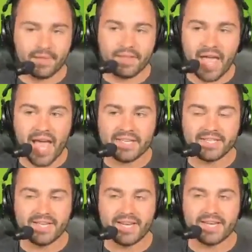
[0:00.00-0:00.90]

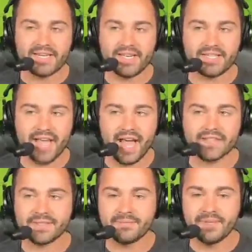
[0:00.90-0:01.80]
That's DDTs,
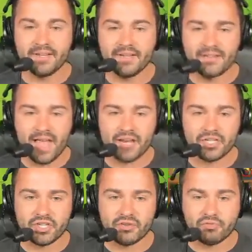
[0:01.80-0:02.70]
guys. That's
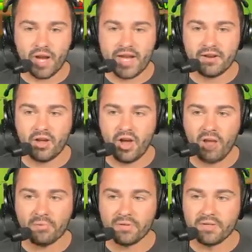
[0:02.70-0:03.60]
straight
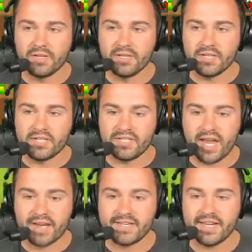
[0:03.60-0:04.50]
up
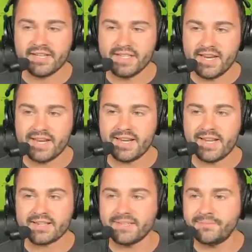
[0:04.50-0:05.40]
sexy
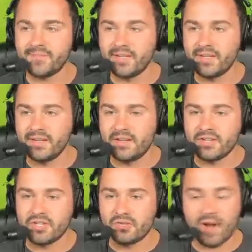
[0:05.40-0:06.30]
DDTs.
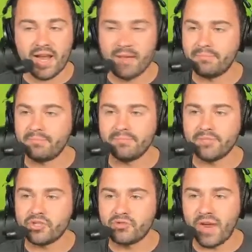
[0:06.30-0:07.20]
Straight up.
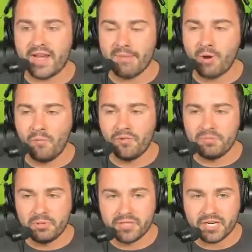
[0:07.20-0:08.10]
Straight up. Hopefully
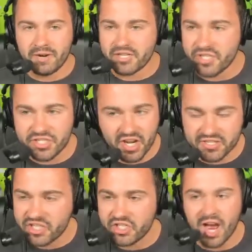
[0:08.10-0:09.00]
the Bloon Incineration just
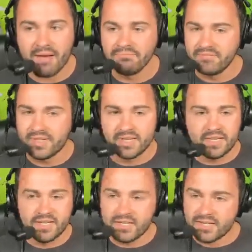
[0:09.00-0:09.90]
does its job.
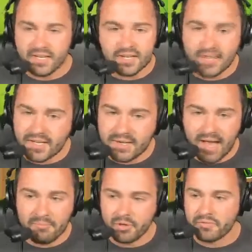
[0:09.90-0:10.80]

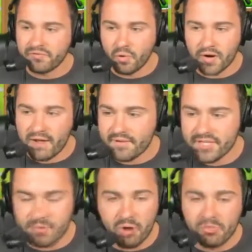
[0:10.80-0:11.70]
I'm rooting for it,
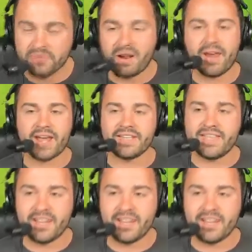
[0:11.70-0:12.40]
obviously. We're almost round 19.